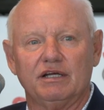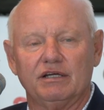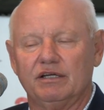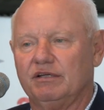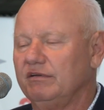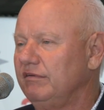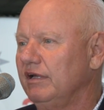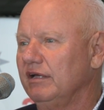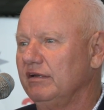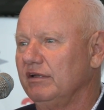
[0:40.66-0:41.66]
and,
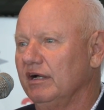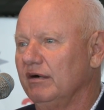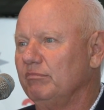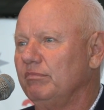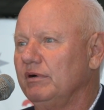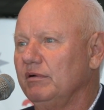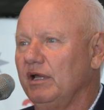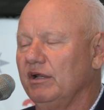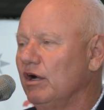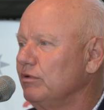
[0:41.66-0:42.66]
and, um,
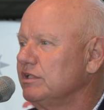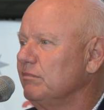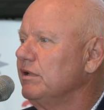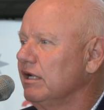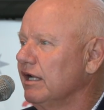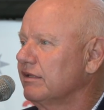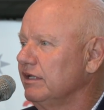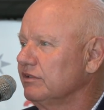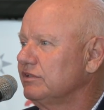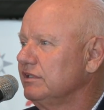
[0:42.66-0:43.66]
and host something like
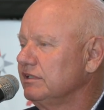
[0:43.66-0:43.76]
this.